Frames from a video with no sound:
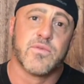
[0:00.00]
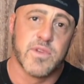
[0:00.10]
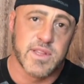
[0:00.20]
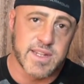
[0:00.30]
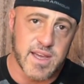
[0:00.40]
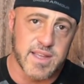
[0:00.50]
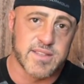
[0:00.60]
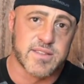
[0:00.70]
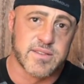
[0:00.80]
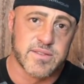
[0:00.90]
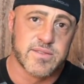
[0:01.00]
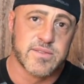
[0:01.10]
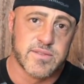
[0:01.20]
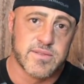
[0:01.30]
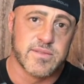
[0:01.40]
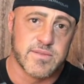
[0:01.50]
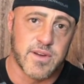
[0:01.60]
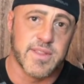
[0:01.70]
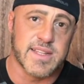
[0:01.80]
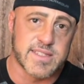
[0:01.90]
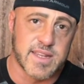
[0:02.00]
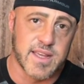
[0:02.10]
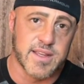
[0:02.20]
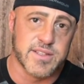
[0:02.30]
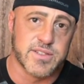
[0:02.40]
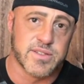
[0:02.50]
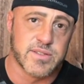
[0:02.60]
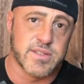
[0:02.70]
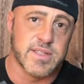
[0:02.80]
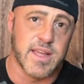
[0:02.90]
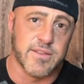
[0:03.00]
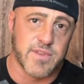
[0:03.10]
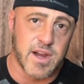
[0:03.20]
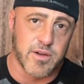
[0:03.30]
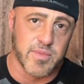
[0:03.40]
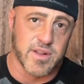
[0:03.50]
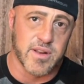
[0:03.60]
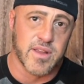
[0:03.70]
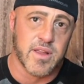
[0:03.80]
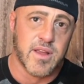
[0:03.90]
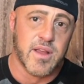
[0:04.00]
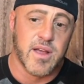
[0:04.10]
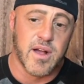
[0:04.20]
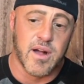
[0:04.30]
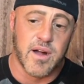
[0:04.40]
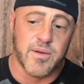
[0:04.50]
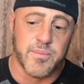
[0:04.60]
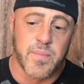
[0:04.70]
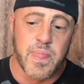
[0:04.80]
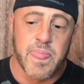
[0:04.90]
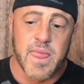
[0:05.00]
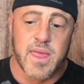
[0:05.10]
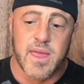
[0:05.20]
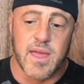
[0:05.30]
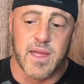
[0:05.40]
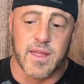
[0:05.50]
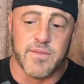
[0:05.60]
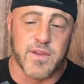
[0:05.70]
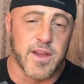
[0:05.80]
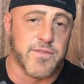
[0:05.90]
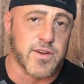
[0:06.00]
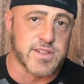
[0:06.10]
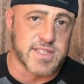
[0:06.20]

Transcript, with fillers: really nice. On that stage, in that environment, um, and very first